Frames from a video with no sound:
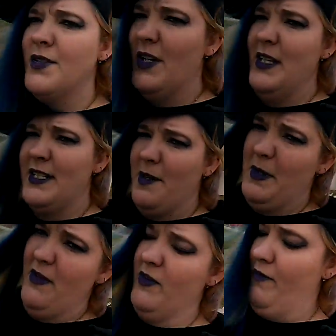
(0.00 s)
So at least
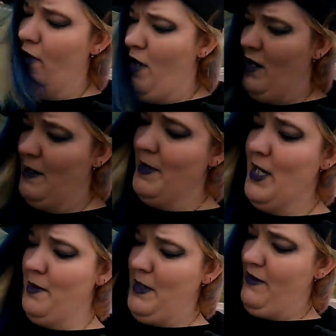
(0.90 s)
I'll be able to vlog. I'm
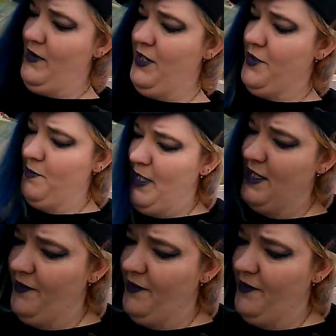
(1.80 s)
not going to be able to use my